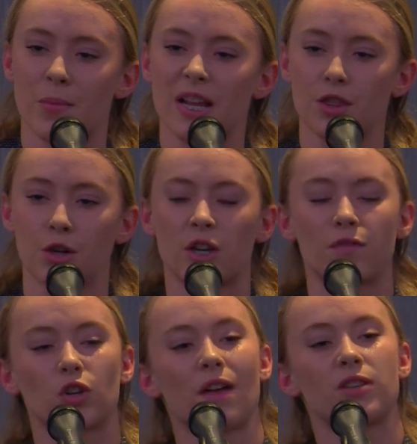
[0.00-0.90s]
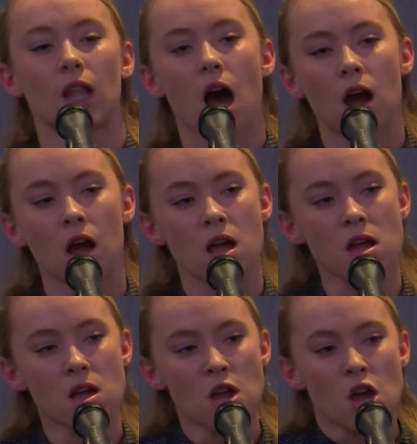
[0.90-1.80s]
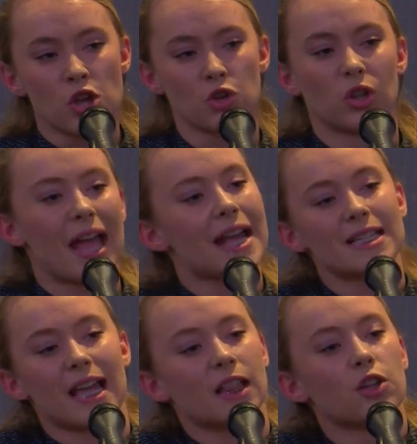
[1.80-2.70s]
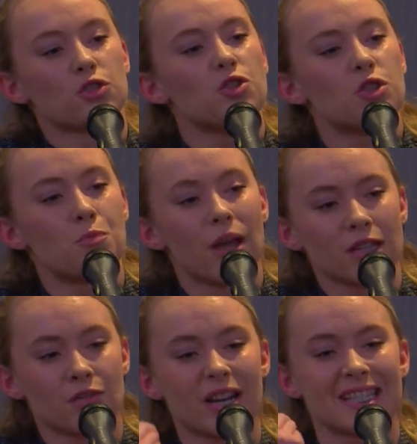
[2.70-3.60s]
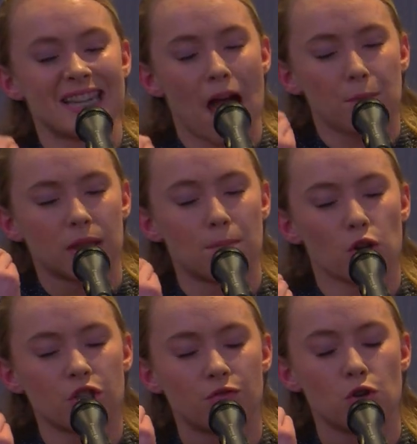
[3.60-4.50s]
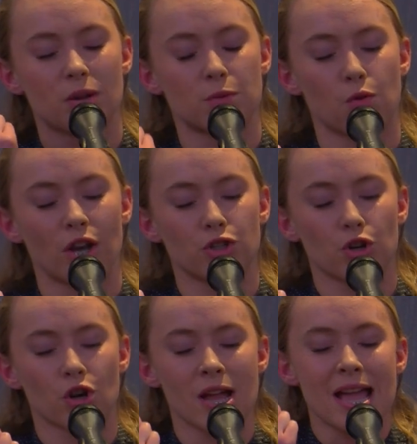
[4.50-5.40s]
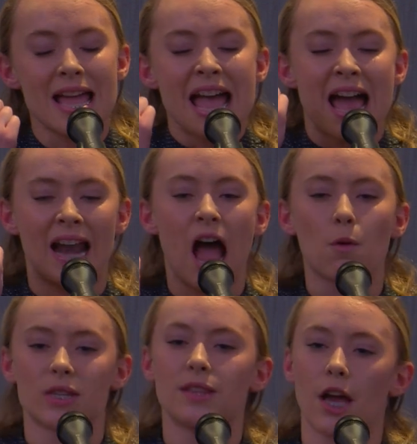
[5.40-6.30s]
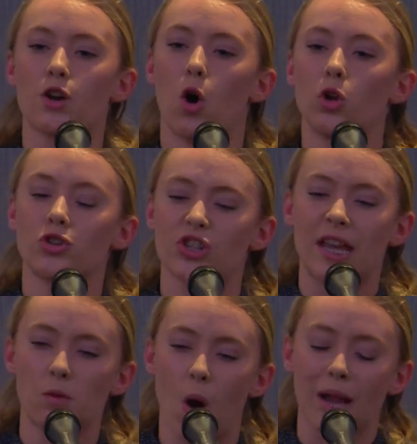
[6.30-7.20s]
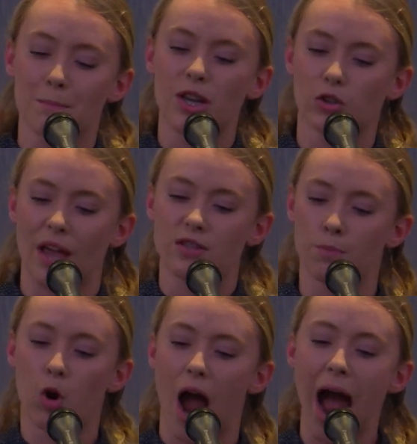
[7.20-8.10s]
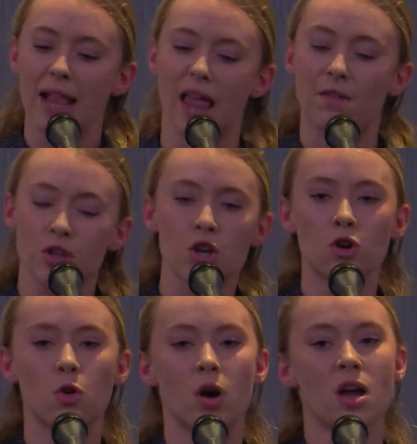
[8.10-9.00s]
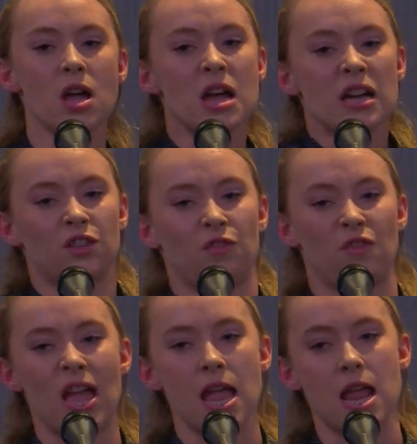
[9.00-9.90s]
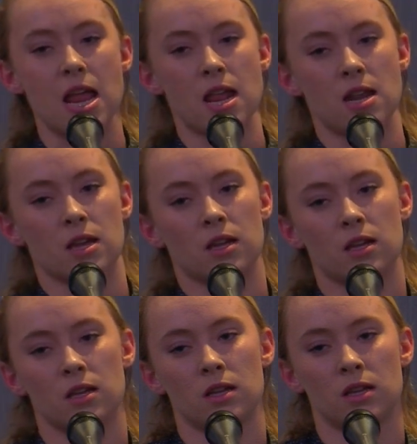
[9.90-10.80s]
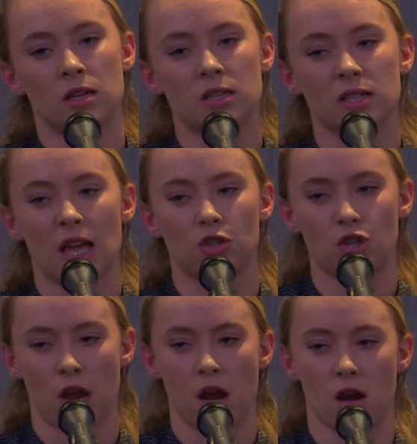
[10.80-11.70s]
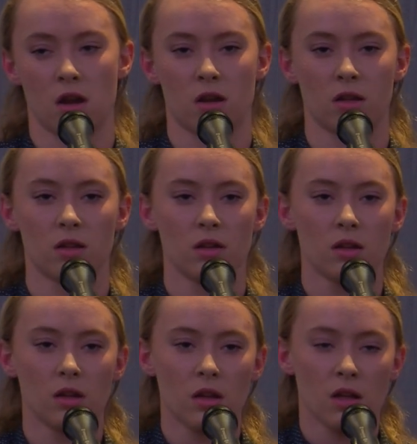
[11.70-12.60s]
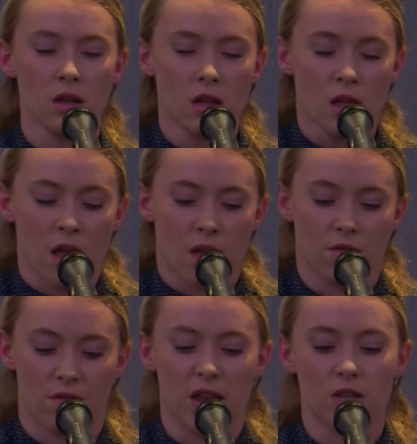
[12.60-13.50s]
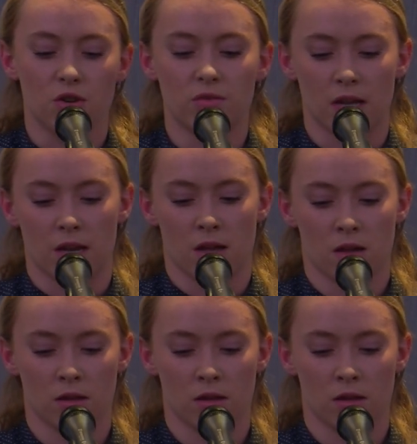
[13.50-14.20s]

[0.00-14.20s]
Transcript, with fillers: eating a third of your left lung. Your legs like little toothpicks ready to snap at the push of too much pressure. And I wasn't there to hold your shaky walk and be your life support. I left you to fade into that chair. And fade you did.